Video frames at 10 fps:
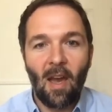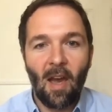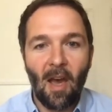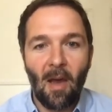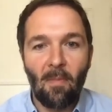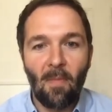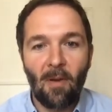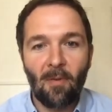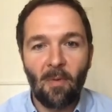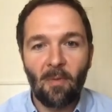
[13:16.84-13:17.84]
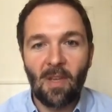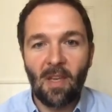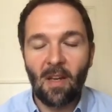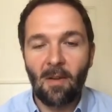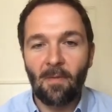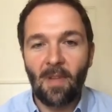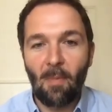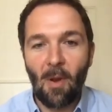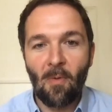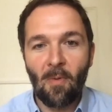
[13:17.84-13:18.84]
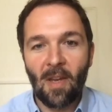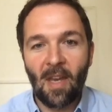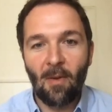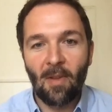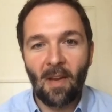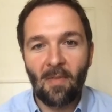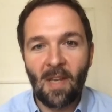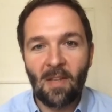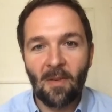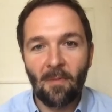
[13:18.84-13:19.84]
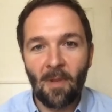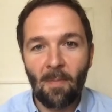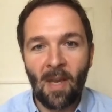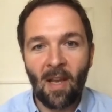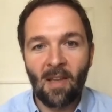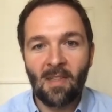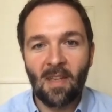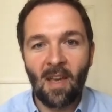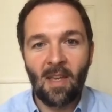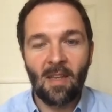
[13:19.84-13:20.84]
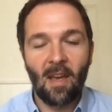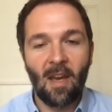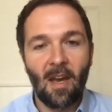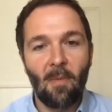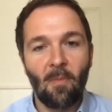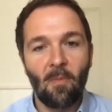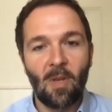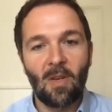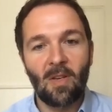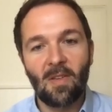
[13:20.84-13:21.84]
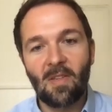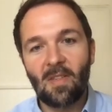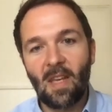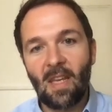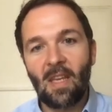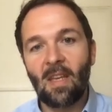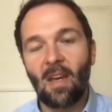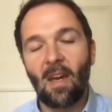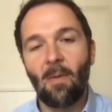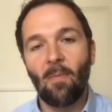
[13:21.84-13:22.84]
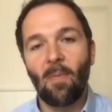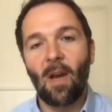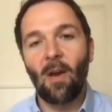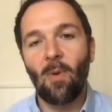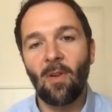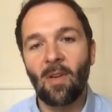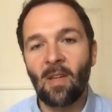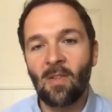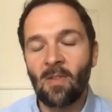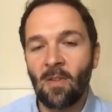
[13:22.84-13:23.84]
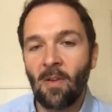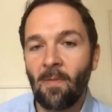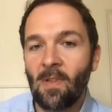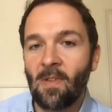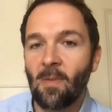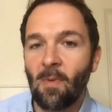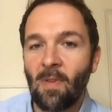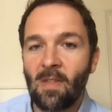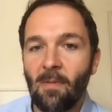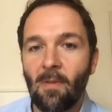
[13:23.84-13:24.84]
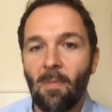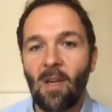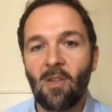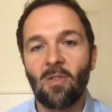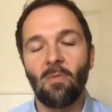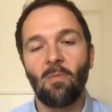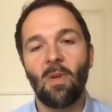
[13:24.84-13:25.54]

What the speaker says: I've got the kind of demo account that I've set up for the PLSA. You can see how we're looking to surface some of this information.